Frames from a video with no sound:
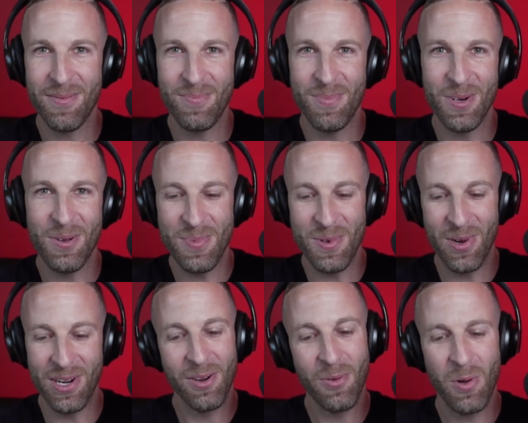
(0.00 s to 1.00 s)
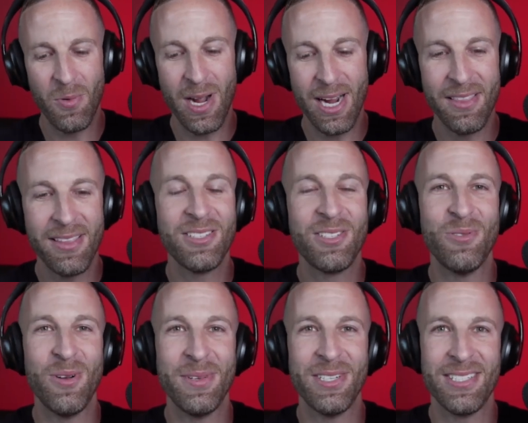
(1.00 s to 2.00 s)
you know, be wondering, well, why are these two
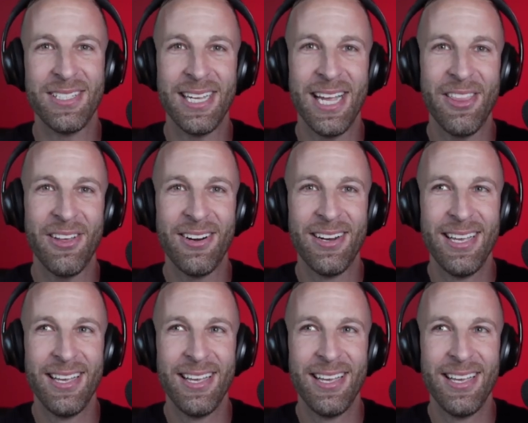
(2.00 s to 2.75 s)
images together? Yeah.